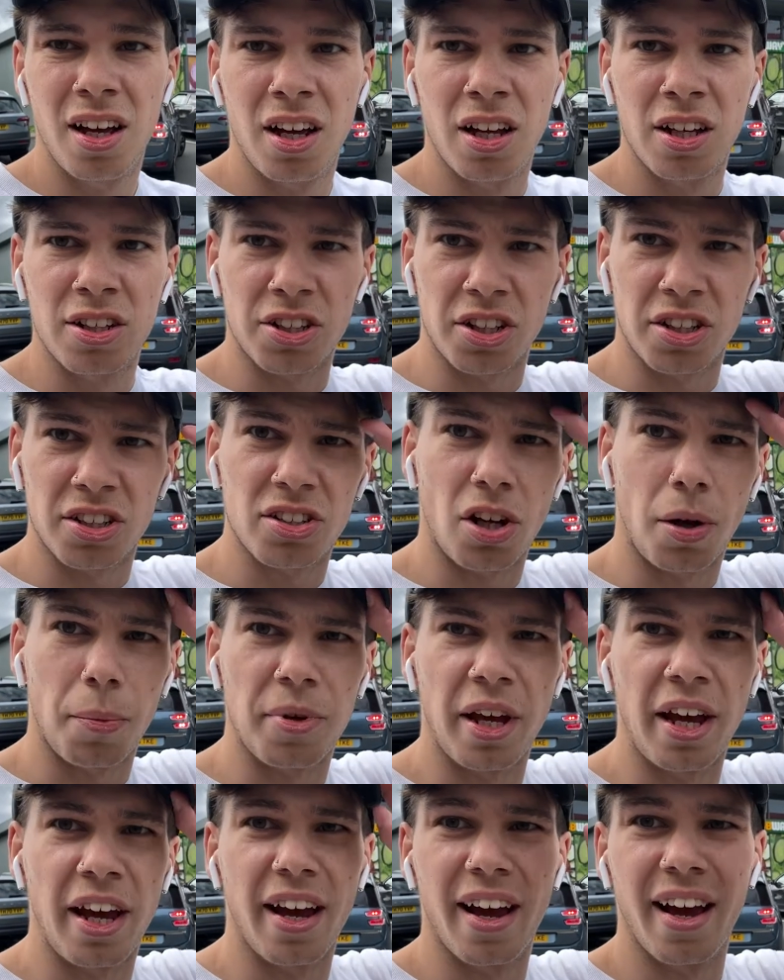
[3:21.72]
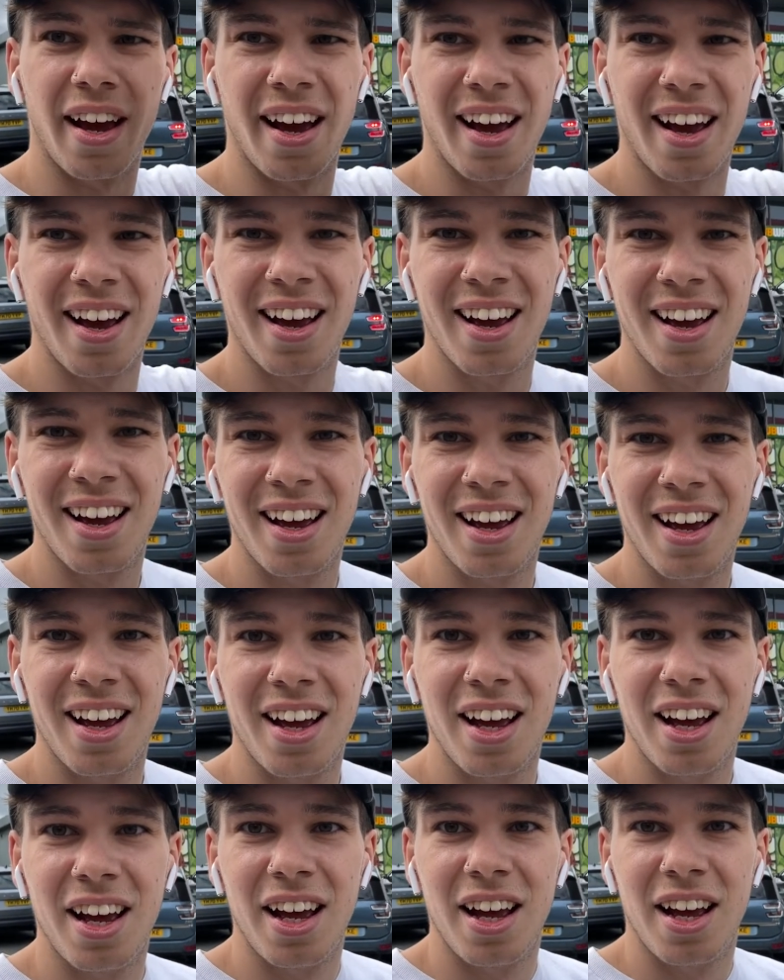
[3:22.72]
so I've stopped here
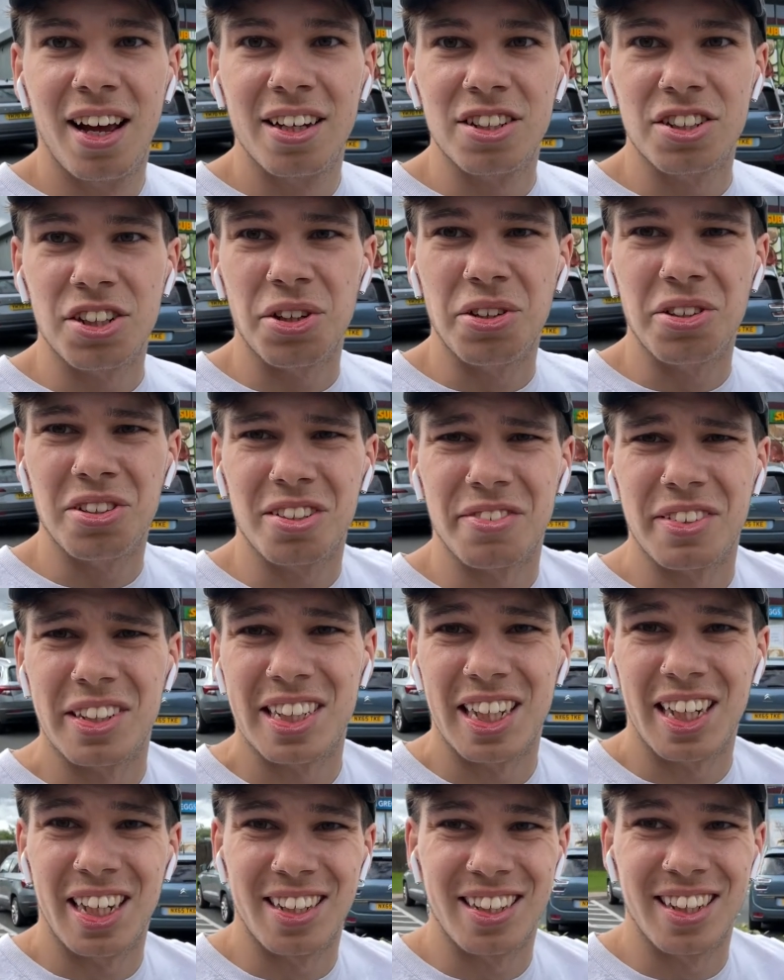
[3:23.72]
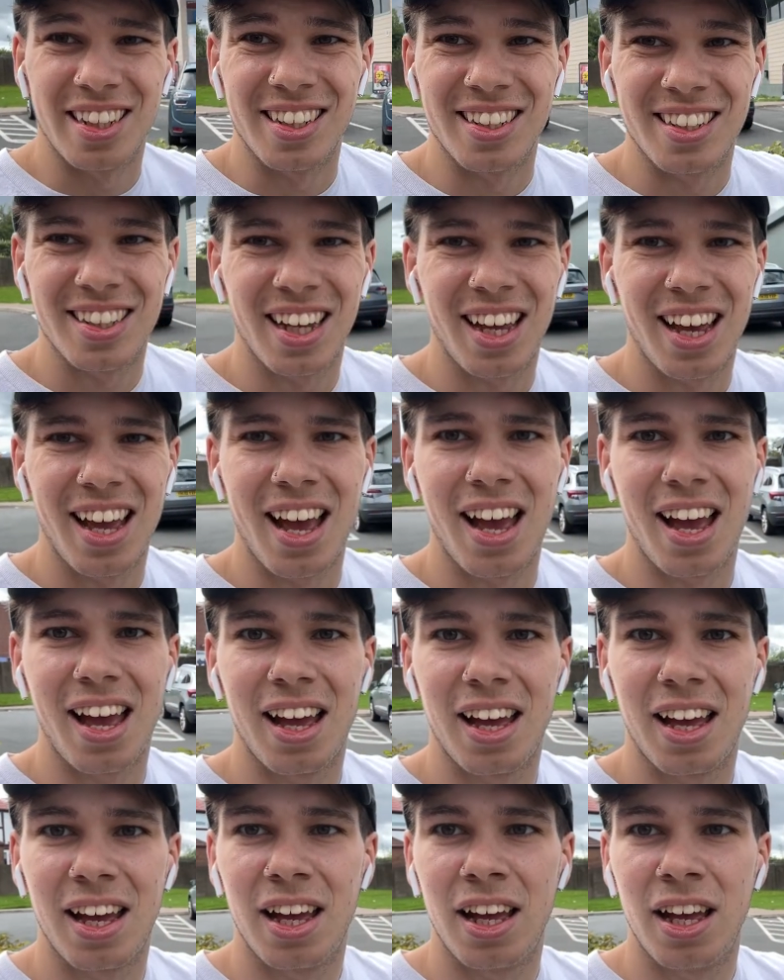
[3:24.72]
to use the facilities.
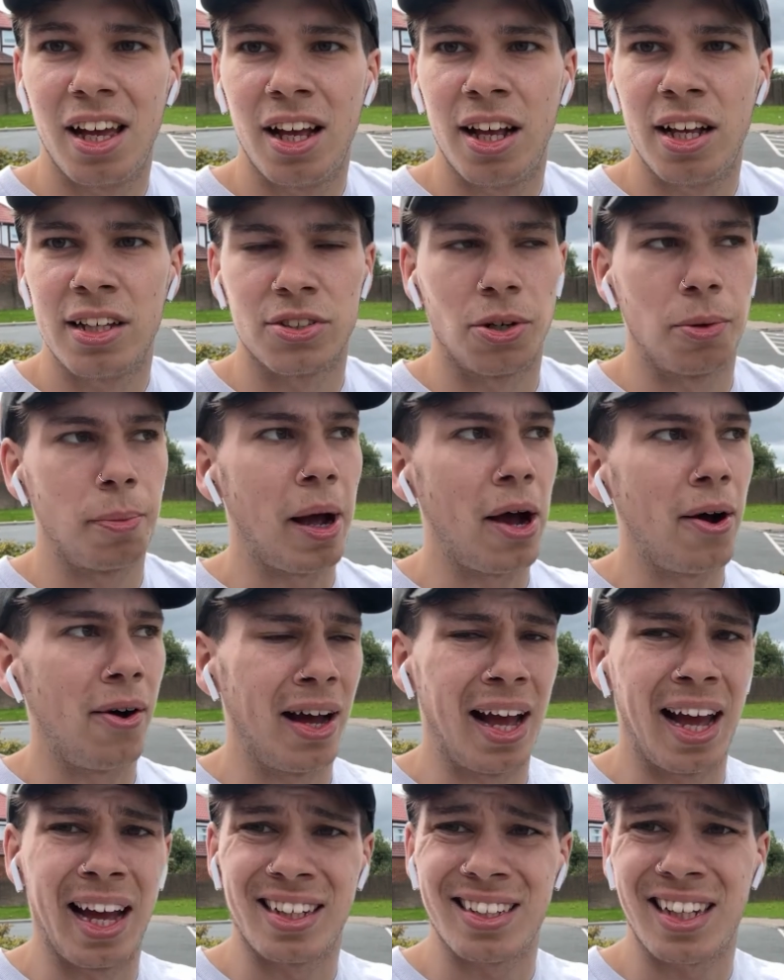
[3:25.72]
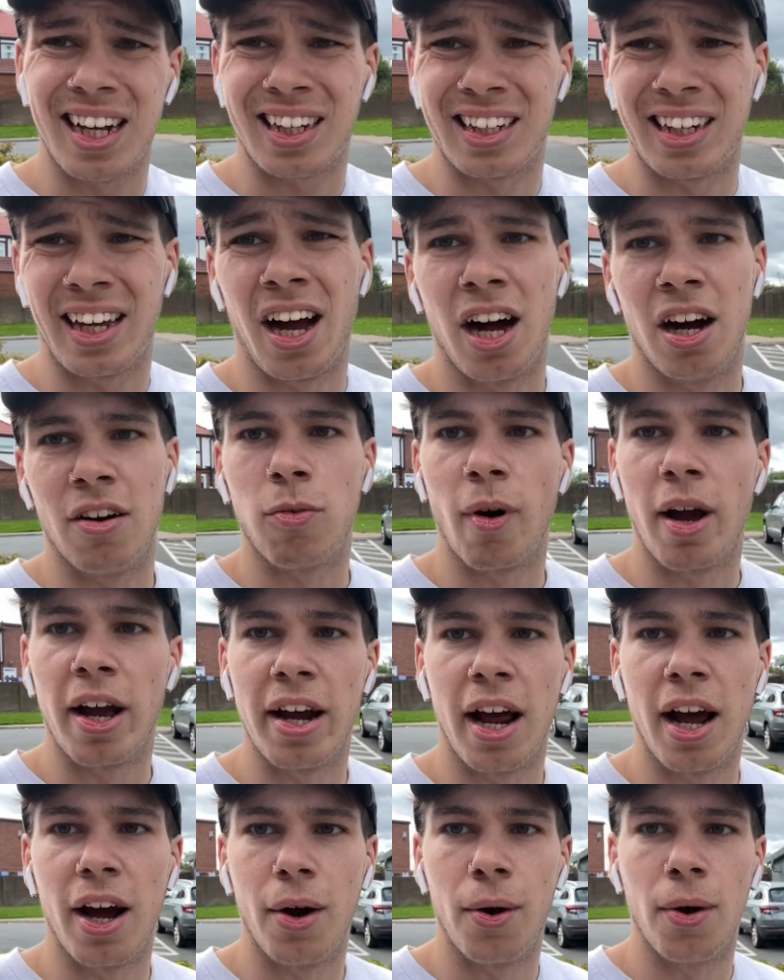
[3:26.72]
So we're about exactly halfway
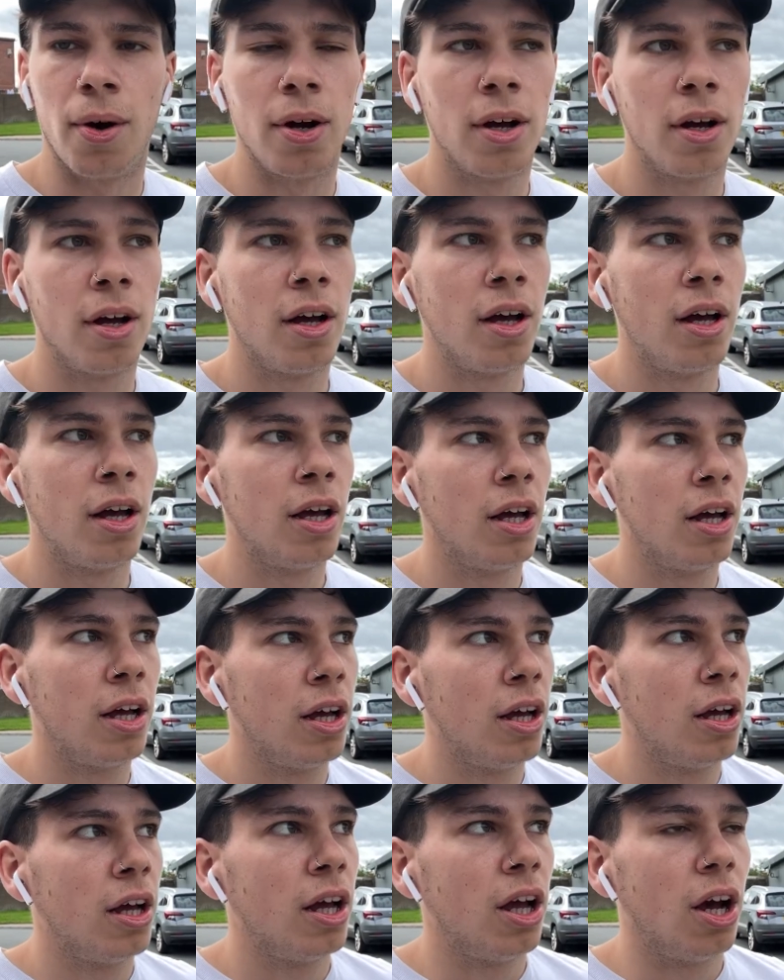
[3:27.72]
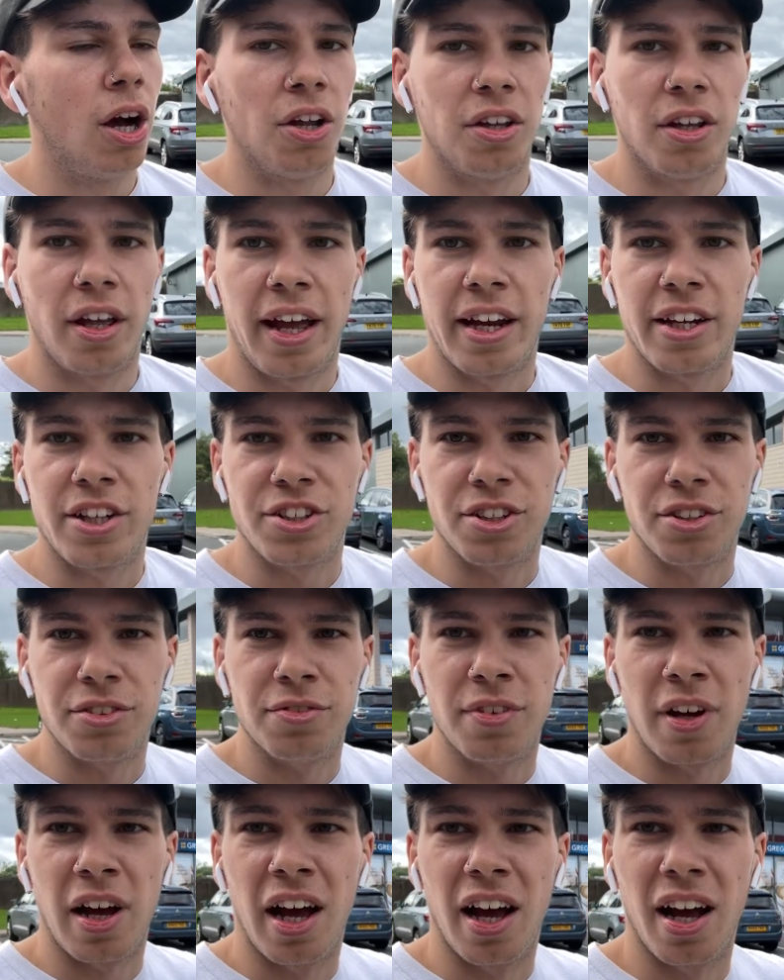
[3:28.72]
now on the edge of,
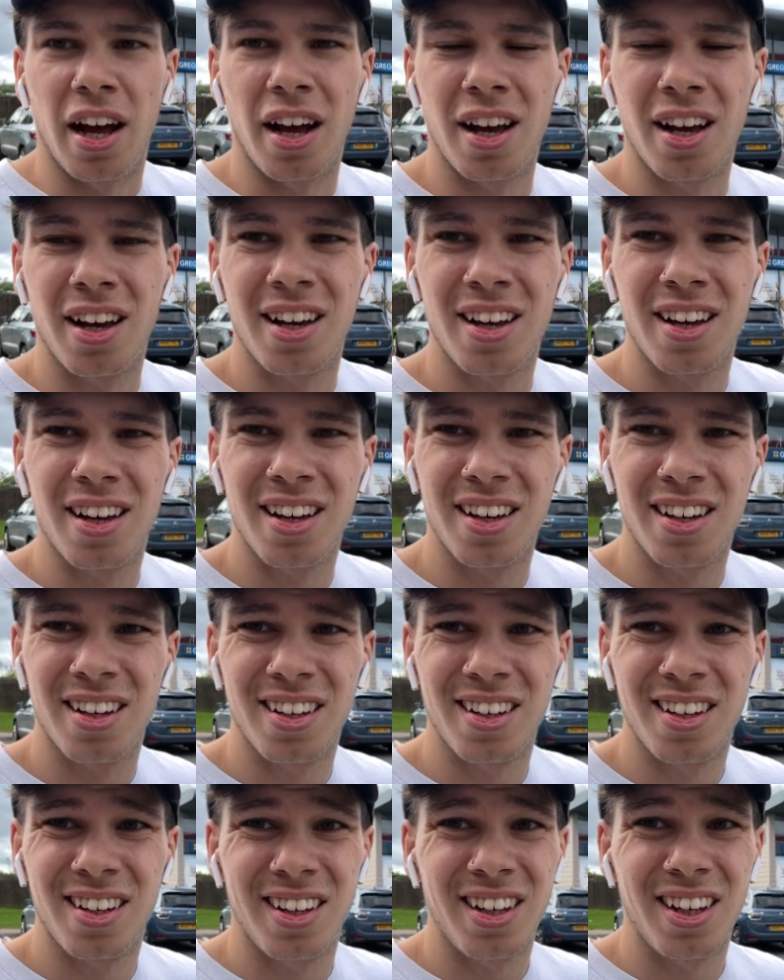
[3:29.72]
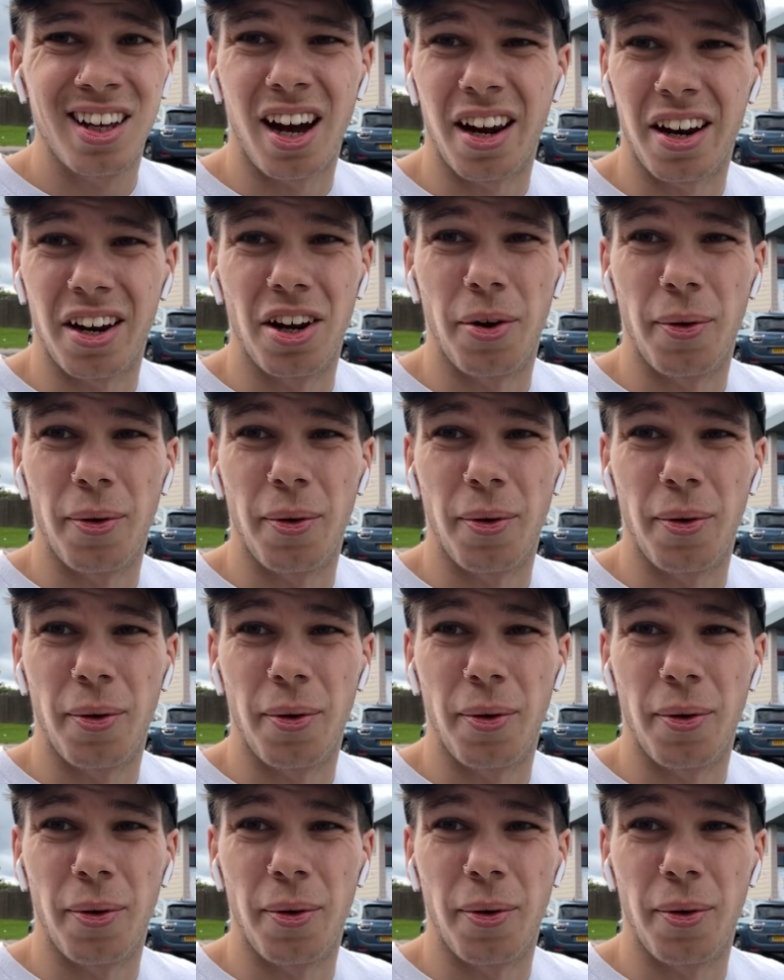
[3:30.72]
uh, I don't know